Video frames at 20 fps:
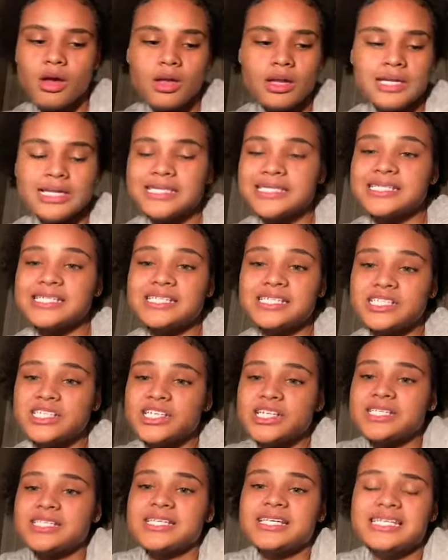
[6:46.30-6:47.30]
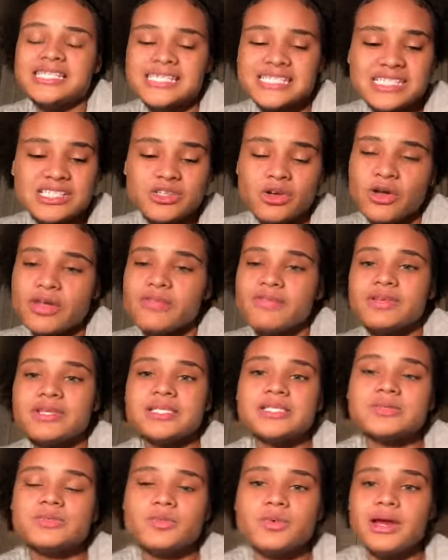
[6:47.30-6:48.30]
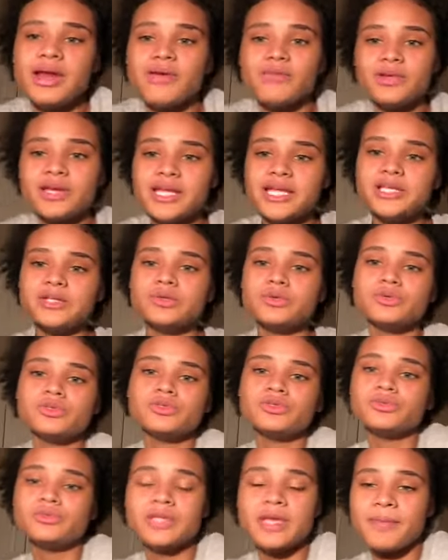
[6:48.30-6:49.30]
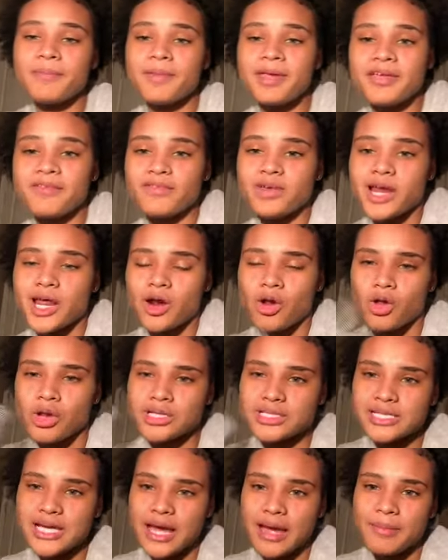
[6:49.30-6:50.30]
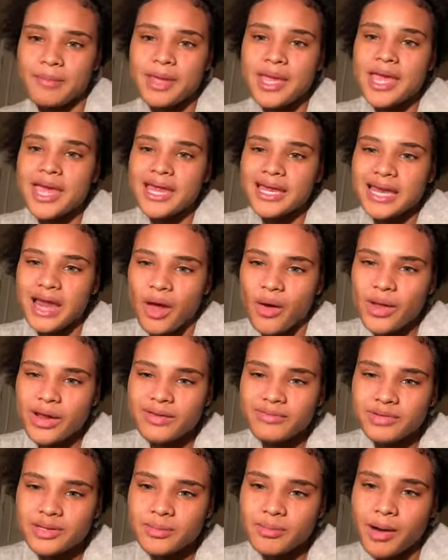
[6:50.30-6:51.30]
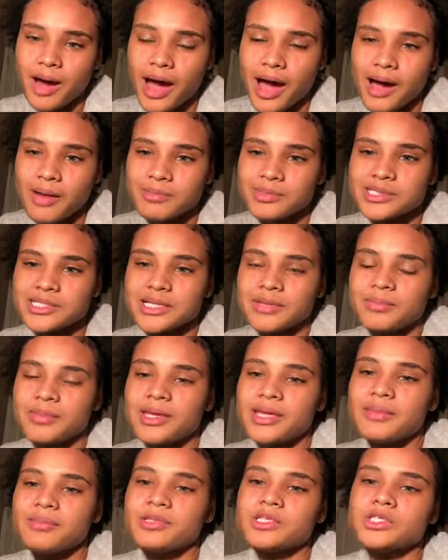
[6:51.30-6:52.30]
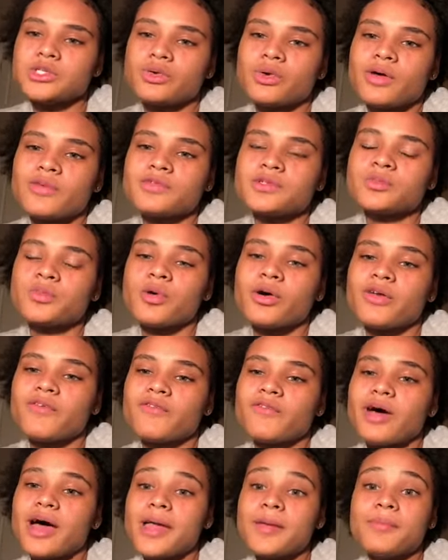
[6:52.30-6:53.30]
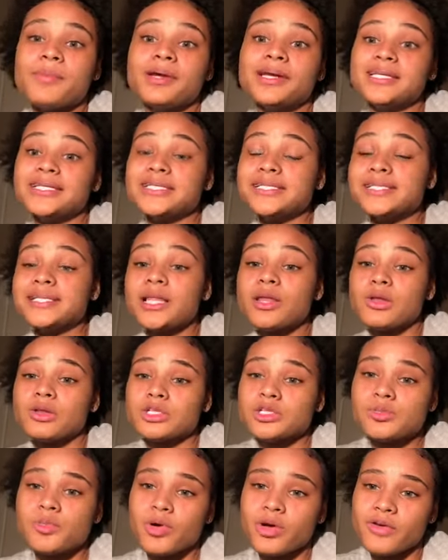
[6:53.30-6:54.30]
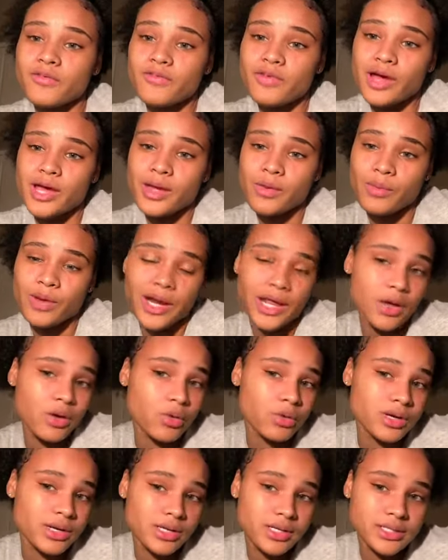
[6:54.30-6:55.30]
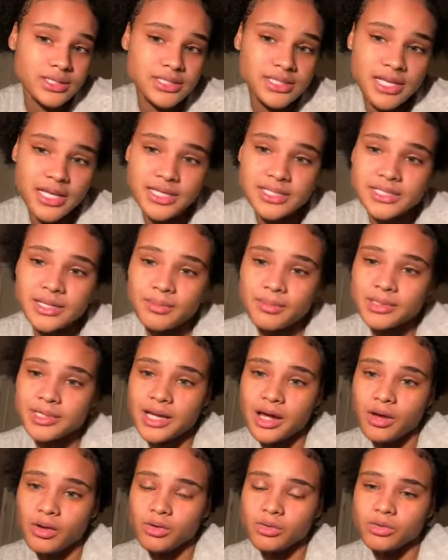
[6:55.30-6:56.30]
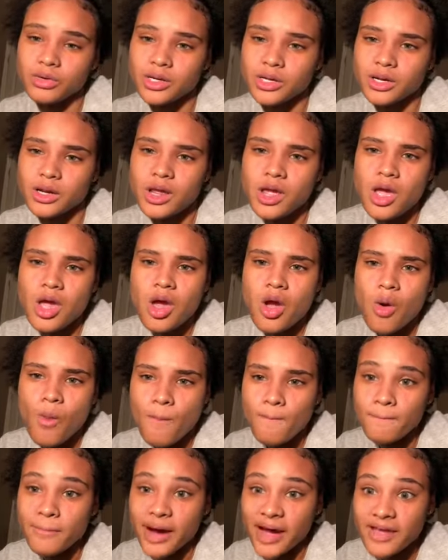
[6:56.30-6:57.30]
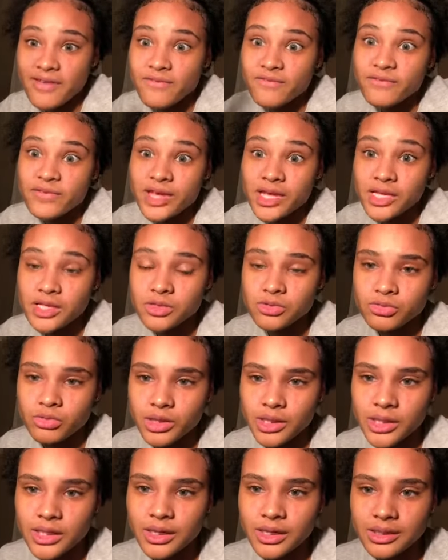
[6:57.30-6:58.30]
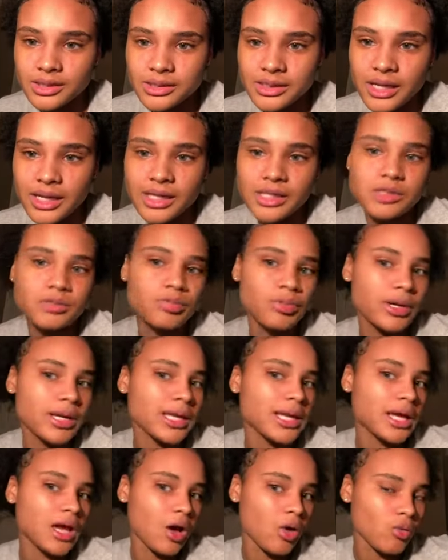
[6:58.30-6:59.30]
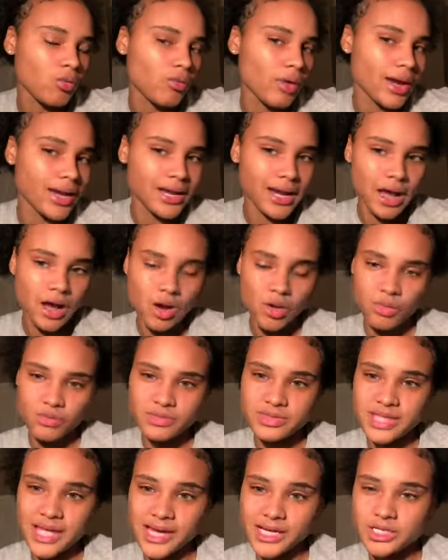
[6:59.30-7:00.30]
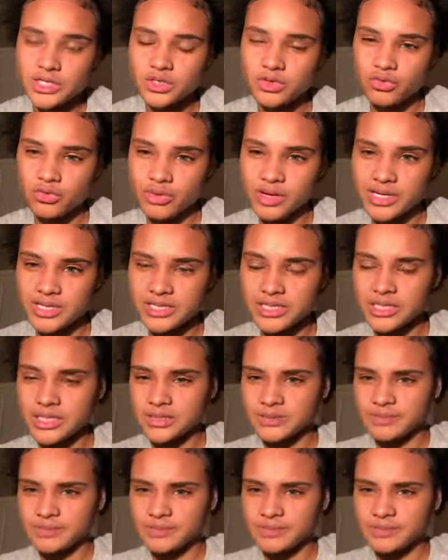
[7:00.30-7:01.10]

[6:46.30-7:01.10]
listens, or even whatever they do, you get paid for that all the time. Now I live in the Bahamas, and Bahamas don't have Spotify, but it's still on Spotify. When I go to the States, I'm gonna download it. My face really looks like it's breaking out right now. That is crazy.